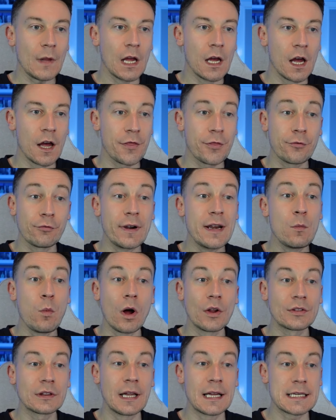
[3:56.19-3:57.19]

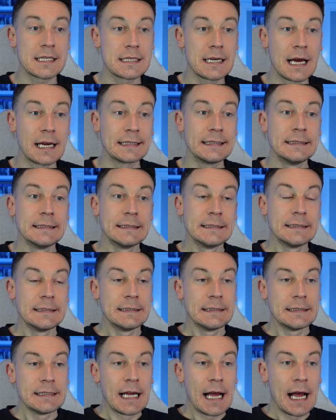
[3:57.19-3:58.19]
3-1 last night.
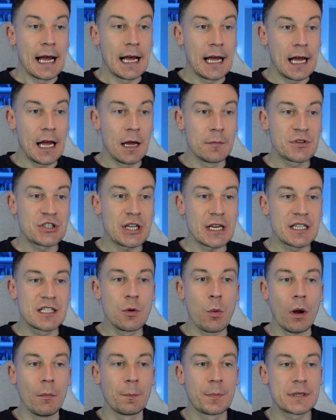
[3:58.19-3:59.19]

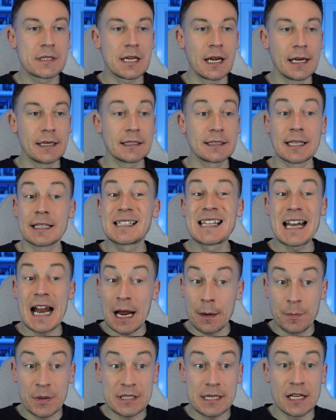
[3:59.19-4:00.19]

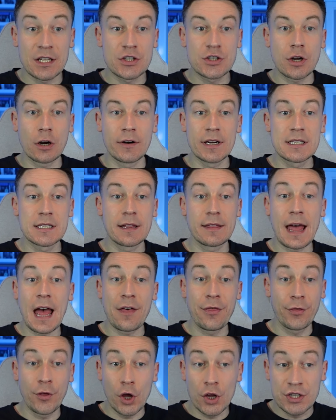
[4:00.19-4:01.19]
69% to their
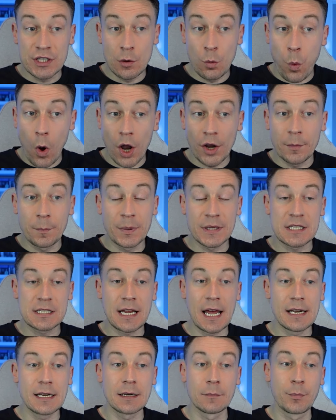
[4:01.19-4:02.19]

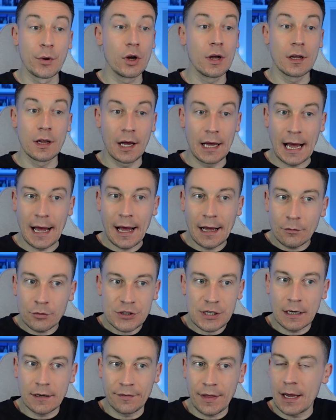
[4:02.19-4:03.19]
31%, but
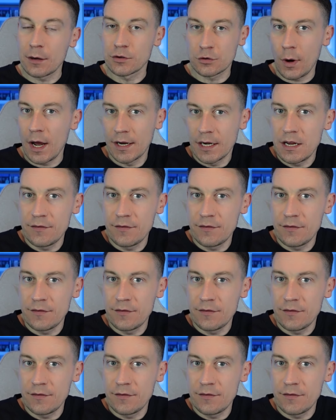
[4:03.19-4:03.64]
outside of that, it was quite an